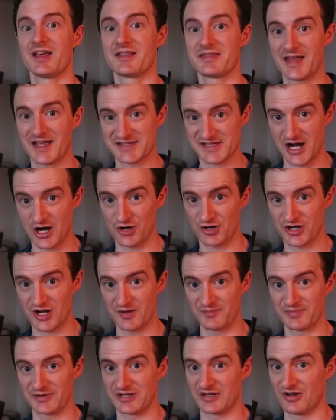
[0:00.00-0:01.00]
That's our
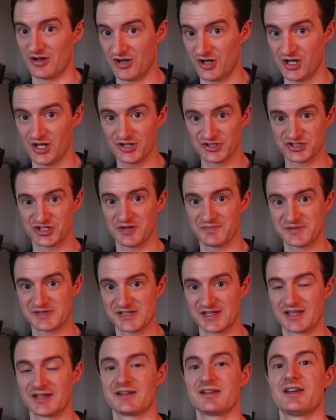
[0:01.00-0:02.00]
company. All chips
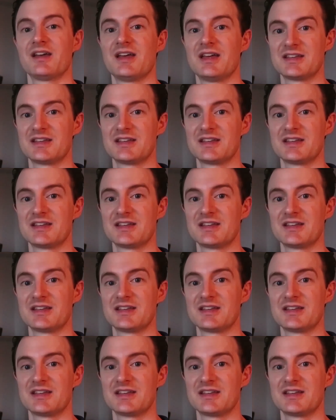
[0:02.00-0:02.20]
in,